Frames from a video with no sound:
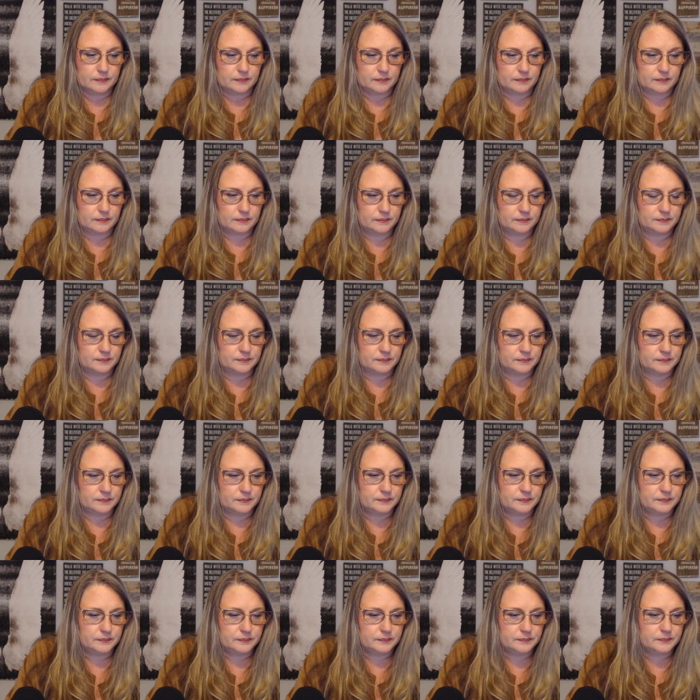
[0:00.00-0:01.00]

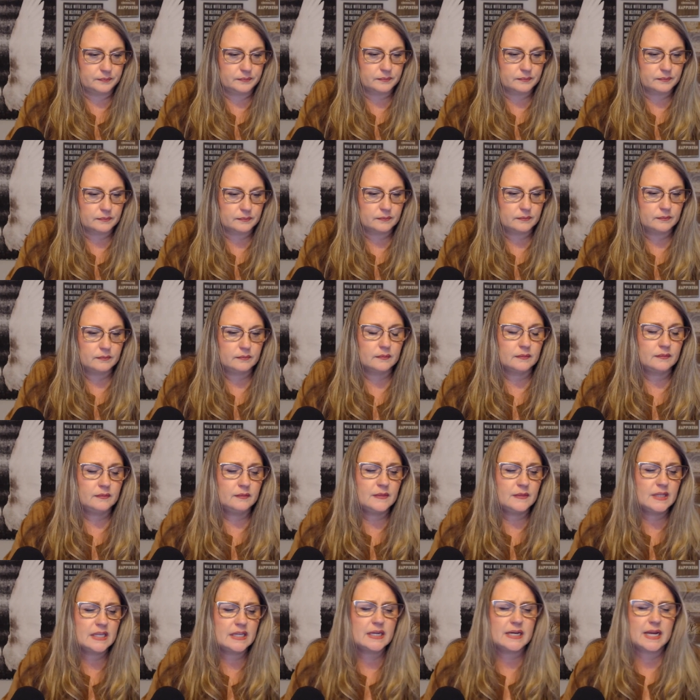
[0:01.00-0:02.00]

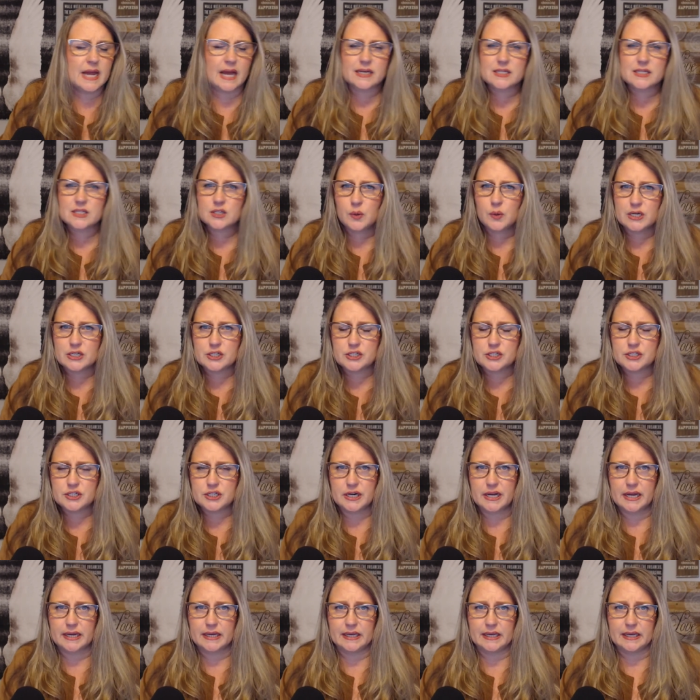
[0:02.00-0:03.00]
The next question
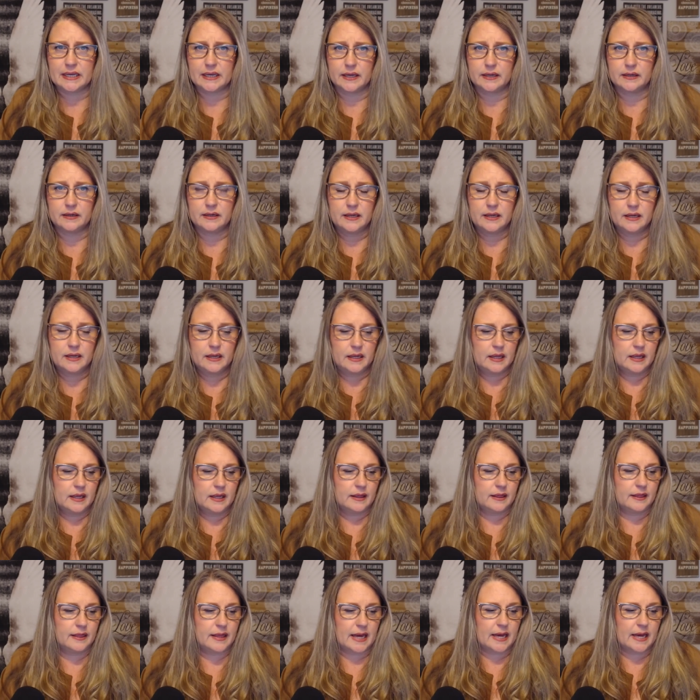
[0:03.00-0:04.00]
I get
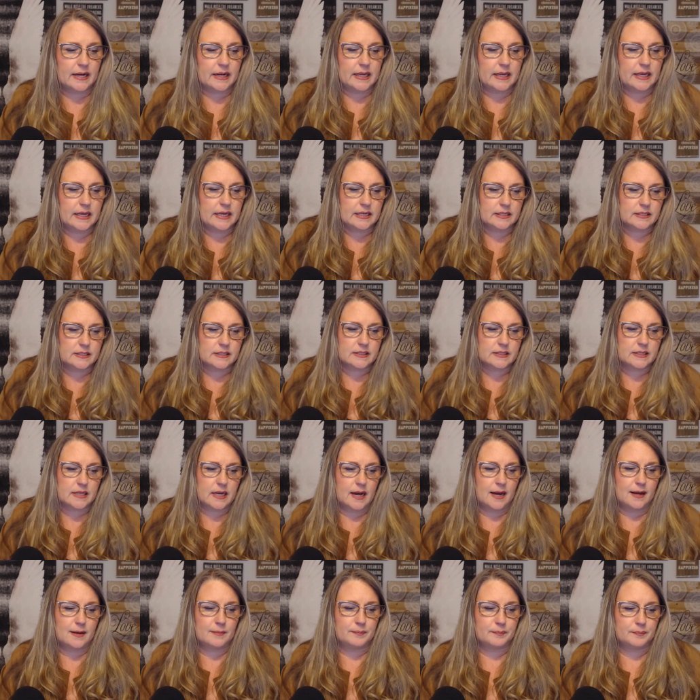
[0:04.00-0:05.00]
that is
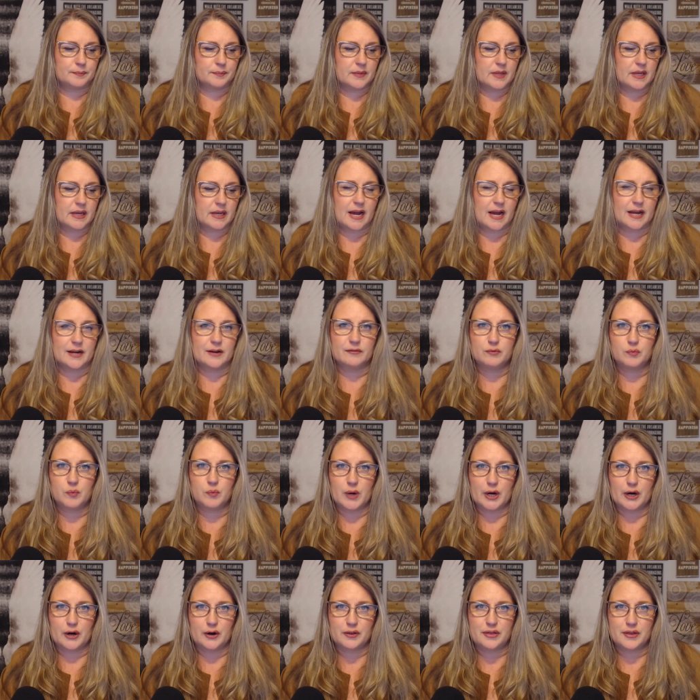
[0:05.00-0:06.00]
um, kind of
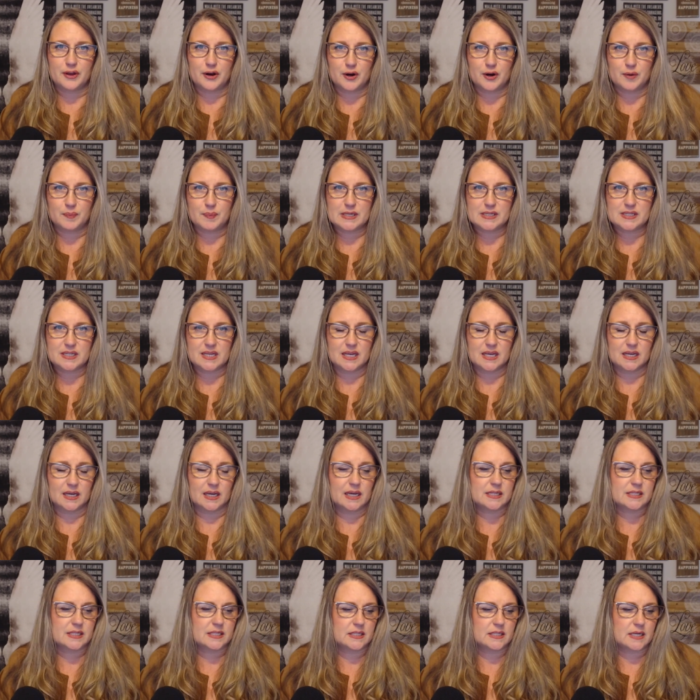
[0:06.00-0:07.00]
where therapists can
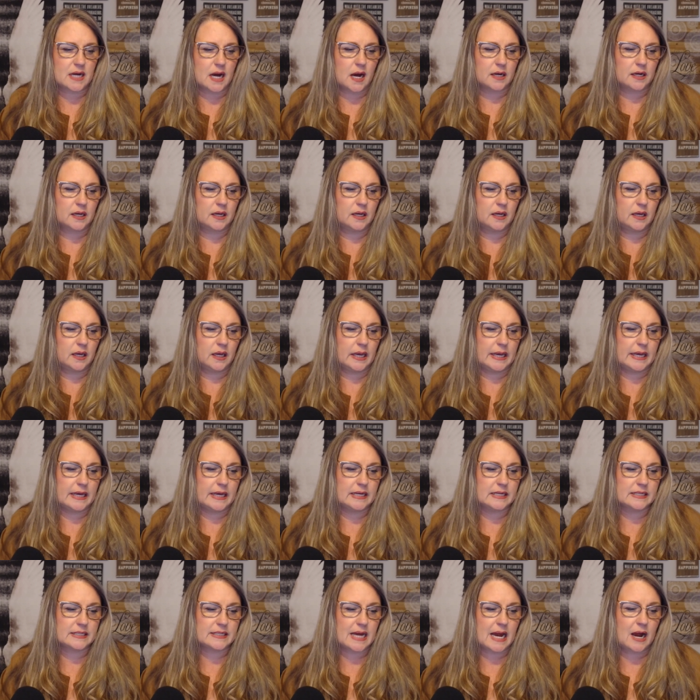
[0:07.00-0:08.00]
get stuck
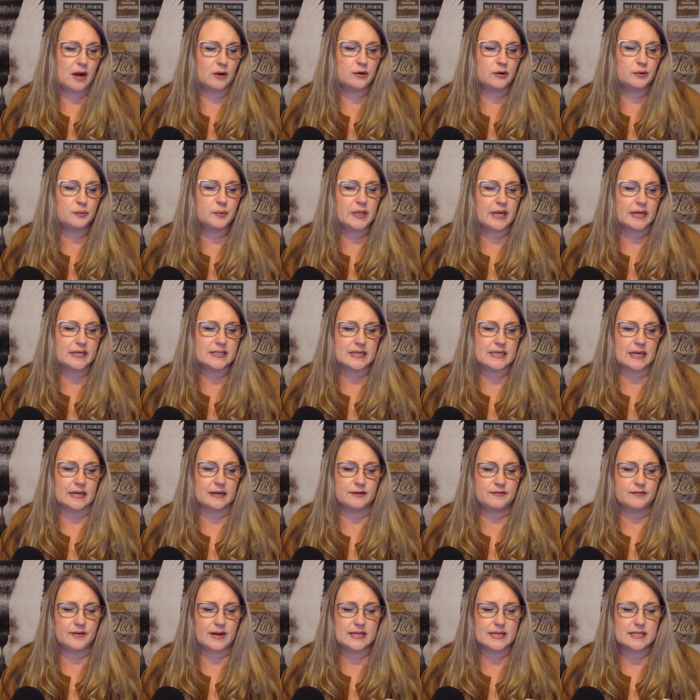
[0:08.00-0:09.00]
is, how do we
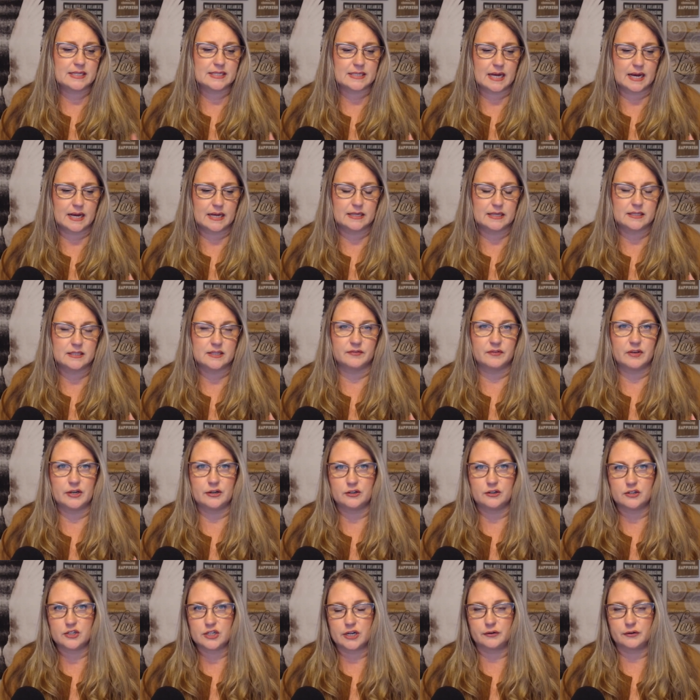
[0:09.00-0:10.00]
identify signs of
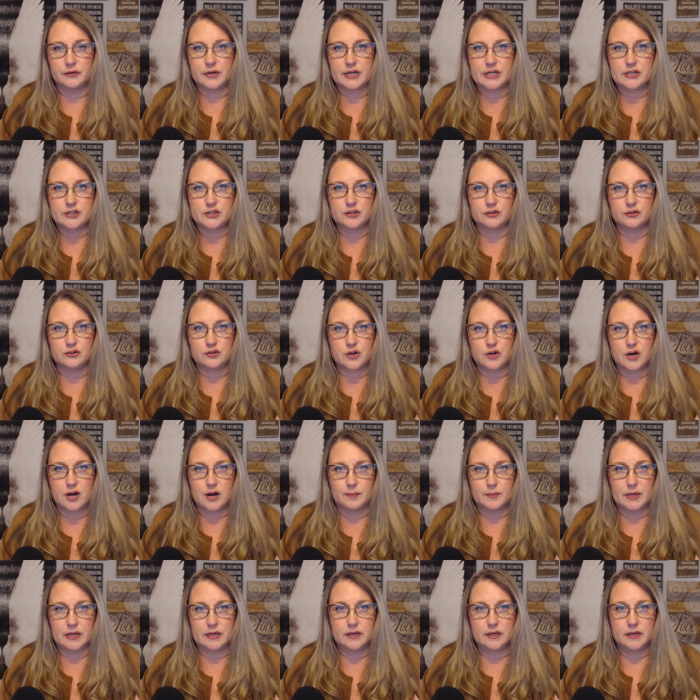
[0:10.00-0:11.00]
intergenerational
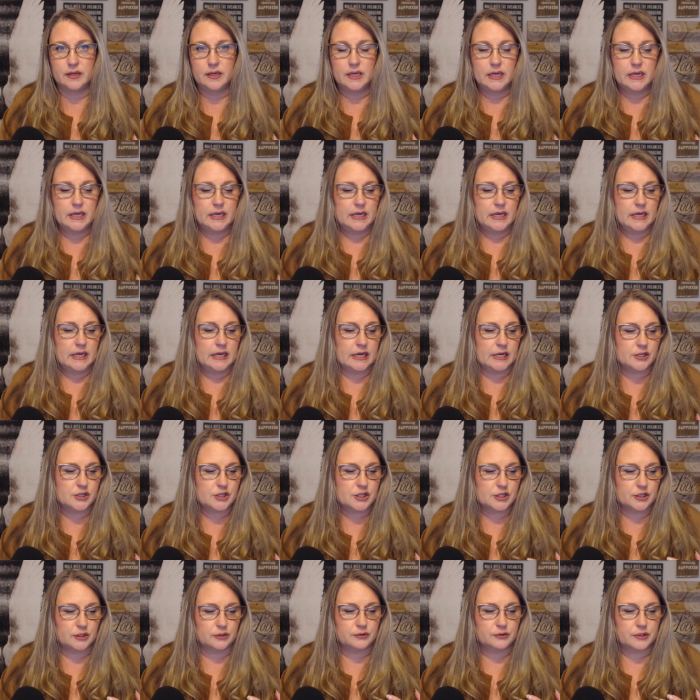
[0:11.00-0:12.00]
trauma in
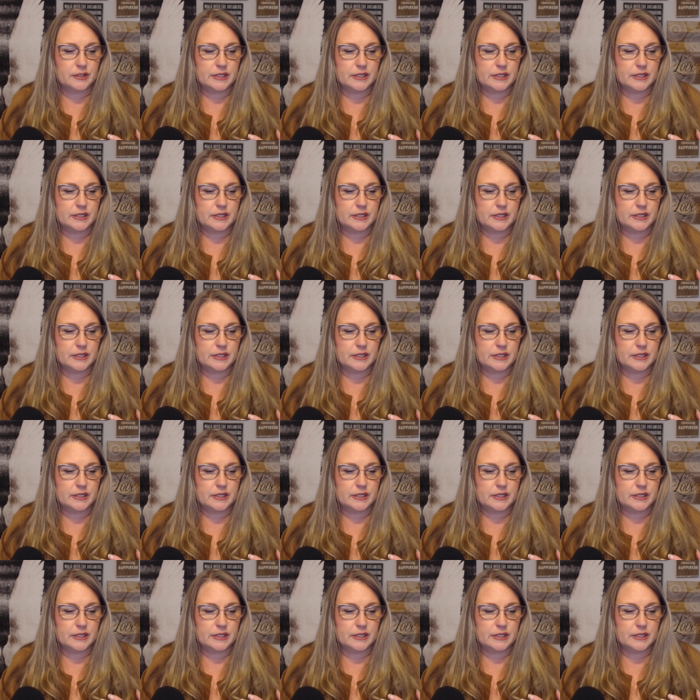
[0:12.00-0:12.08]
children